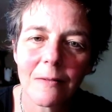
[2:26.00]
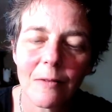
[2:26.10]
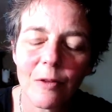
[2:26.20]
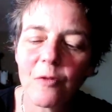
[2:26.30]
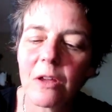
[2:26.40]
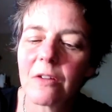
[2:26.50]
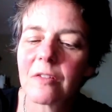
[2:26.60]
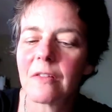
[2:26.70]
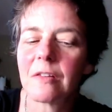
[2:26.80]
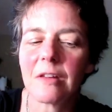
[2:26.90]
The figures
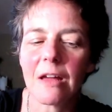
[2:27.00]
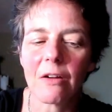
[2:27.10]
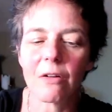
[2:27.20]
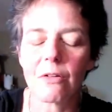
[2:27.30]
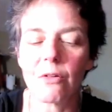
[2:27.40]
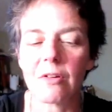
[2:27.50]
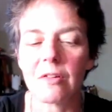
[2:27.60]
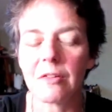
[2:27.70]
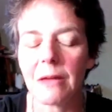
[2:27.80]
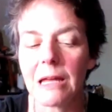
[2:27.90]
in this deck are
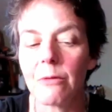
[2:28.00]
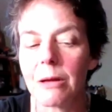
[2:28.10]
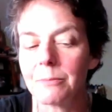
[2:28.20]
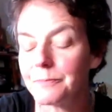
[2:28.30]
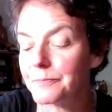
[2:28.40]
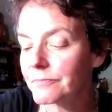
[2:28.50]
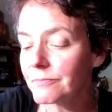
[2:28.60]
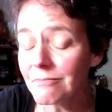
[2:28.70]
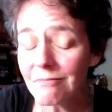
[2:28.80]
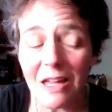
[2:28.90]
gorgeous. Anyway,
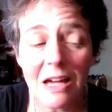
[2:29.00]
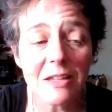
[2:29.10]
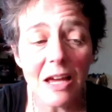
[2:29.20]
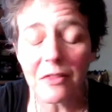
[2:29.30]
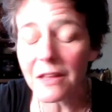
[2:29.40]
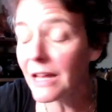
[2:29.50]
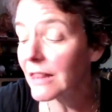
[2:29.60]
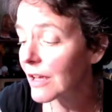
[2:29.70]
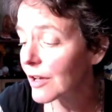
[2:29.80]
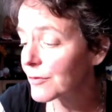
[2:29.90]
a deck that I
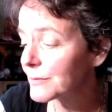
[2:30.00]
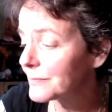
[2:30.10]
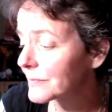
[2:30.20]
love.